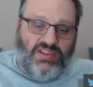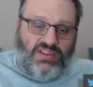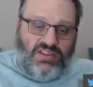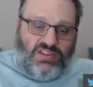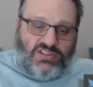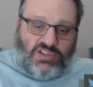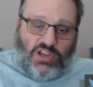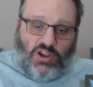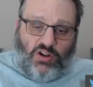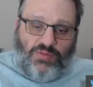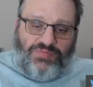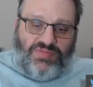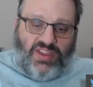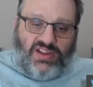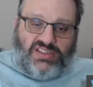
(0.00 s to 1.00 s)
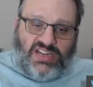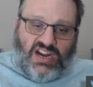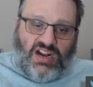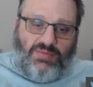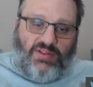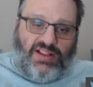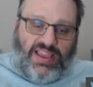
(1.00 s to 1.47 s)
So a
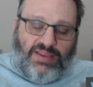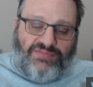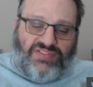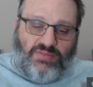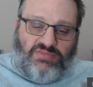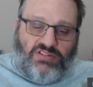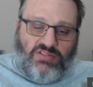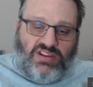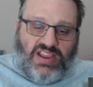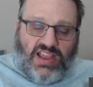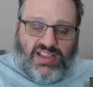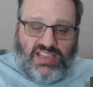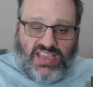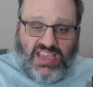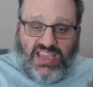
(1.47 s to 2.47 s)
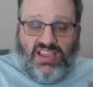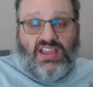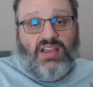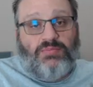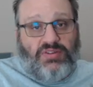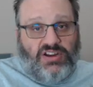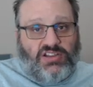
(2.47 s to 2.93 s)
terrible game from Yangyi,
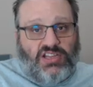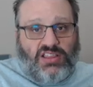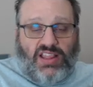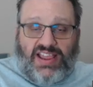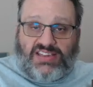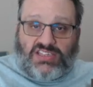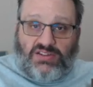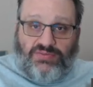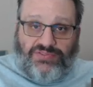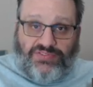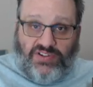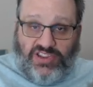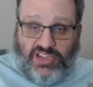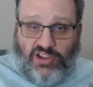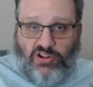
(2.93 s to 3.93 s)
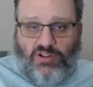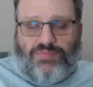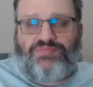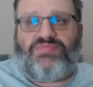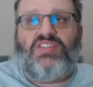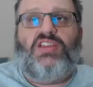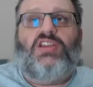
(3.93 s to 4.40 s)
but a good lesson for you.
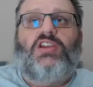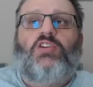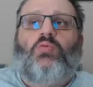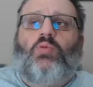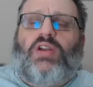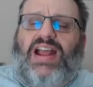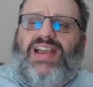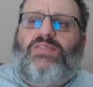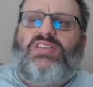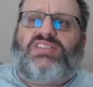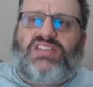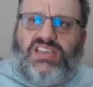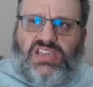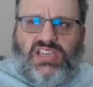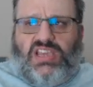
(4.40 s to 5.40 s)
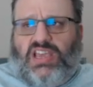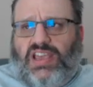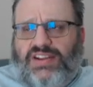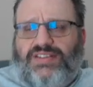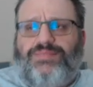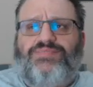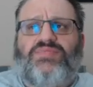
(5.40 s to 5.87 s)
When I was a
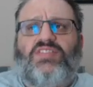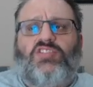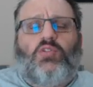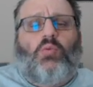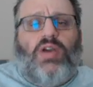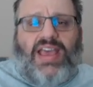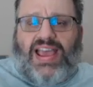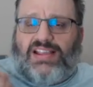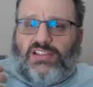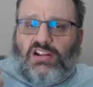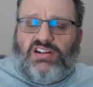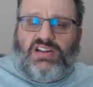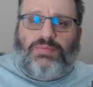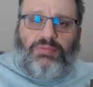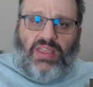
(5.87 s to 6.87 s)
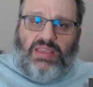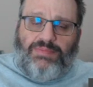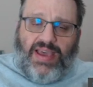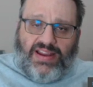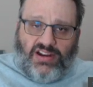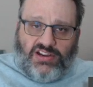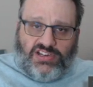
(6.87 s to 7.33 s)
kid, the way I learned to play
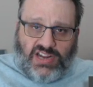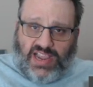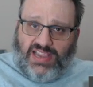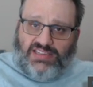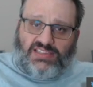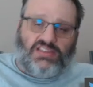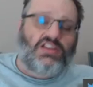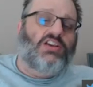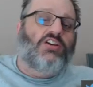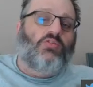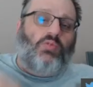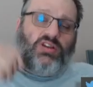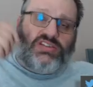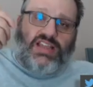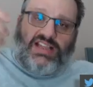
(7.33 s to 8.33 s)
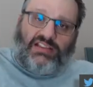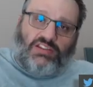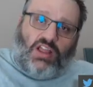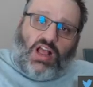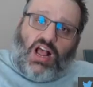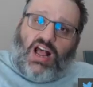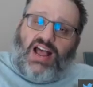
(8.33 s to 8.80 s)
better chess was I
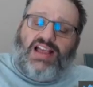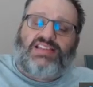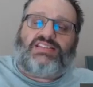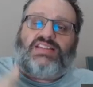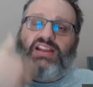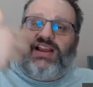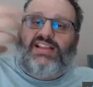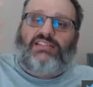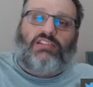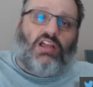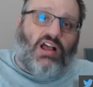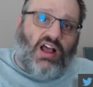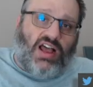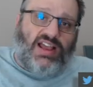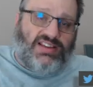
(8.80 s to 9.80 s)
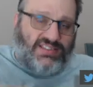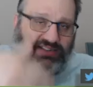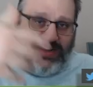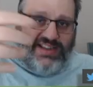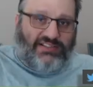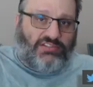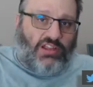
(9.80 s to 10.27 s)
lost and I lost and
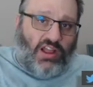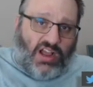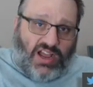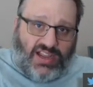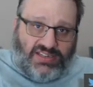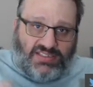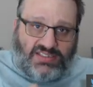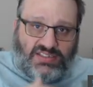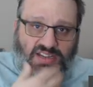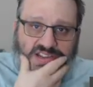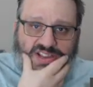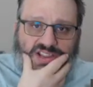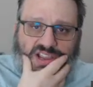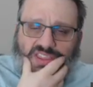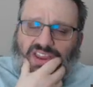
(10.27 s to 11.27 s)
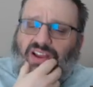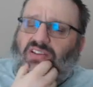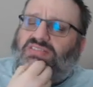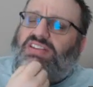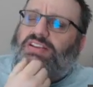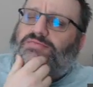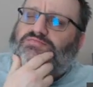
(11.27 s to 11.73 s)
I lost. And then I was
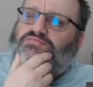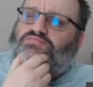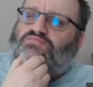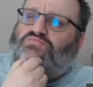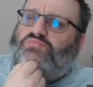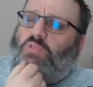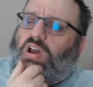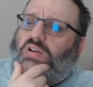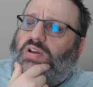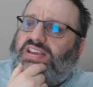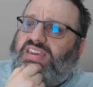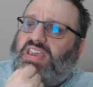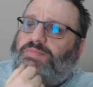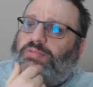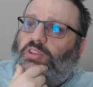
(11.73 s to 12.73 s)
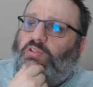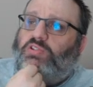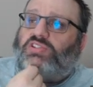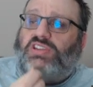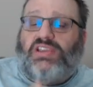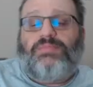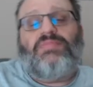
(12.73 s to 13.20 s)
like, why do I keep
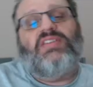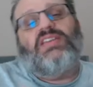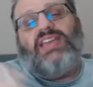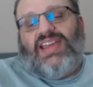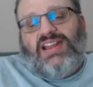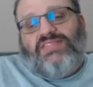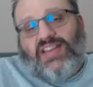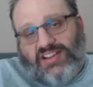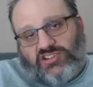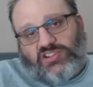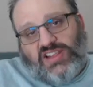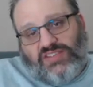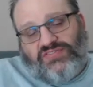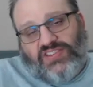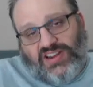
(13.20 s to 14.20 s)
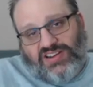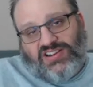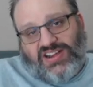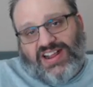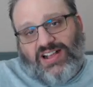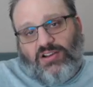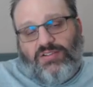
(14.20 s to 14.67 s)
losing? And eventually I figured it
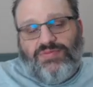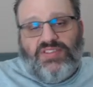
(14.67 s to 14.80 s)
out.